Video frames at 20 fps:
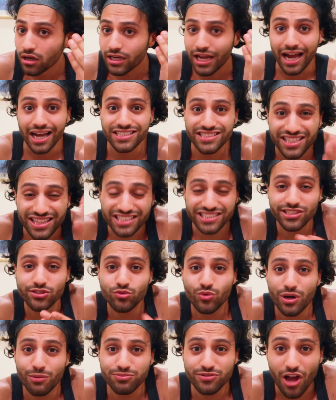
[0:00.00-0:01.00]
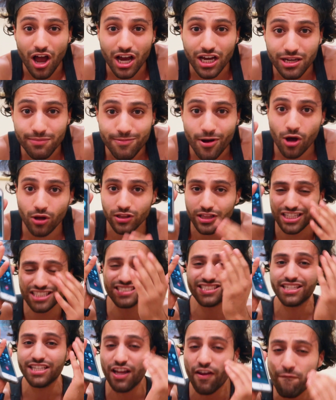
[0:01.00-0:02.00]
Guys, this is what I'm talking about.
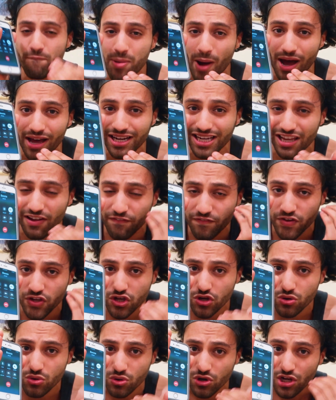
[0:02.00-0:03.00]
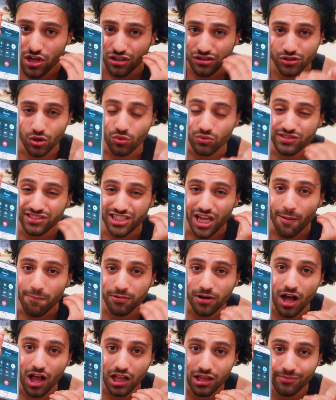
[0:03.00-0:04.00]
Listen, if Bonnie, if you don't
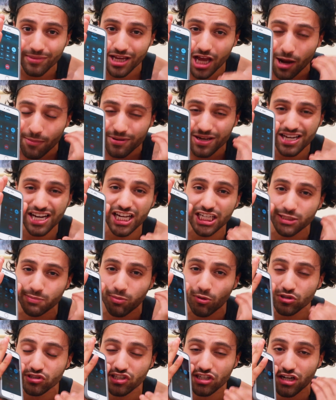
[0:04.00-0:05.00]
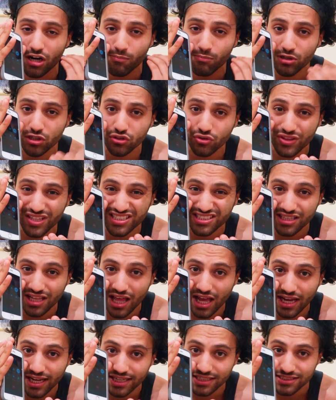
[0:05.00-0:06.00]
stop calling me, I'm gonna expose your number to these
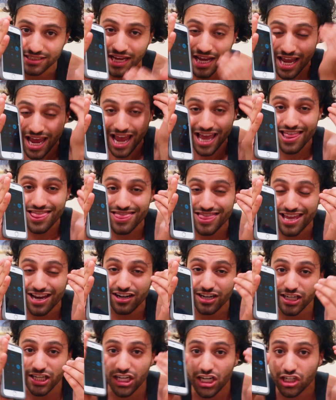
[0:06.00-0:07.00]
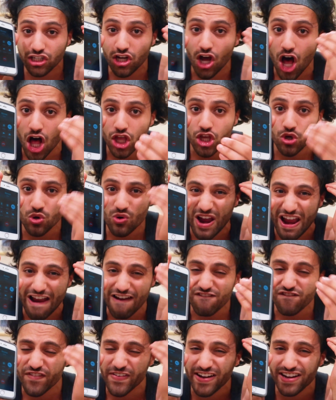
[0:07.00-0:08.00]
lions and they're gonna call you
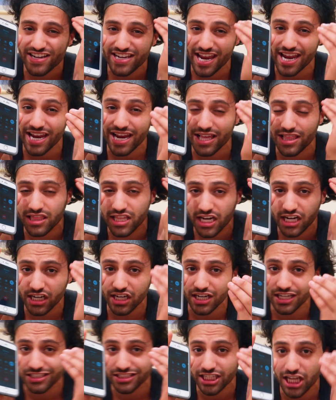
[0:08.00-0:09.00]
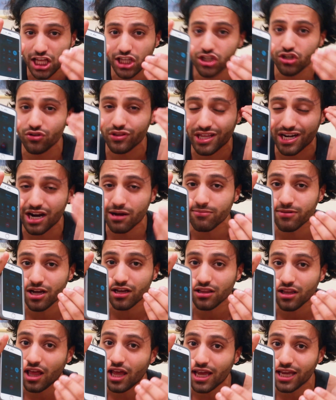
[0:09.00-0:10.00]
every day and they're gonna tell you that I'm
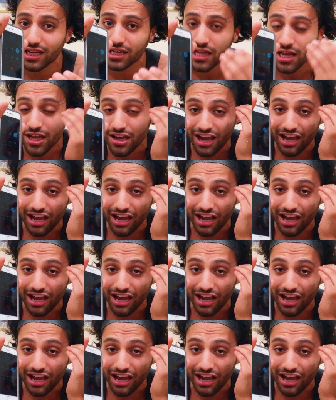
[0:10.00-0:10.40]
not lying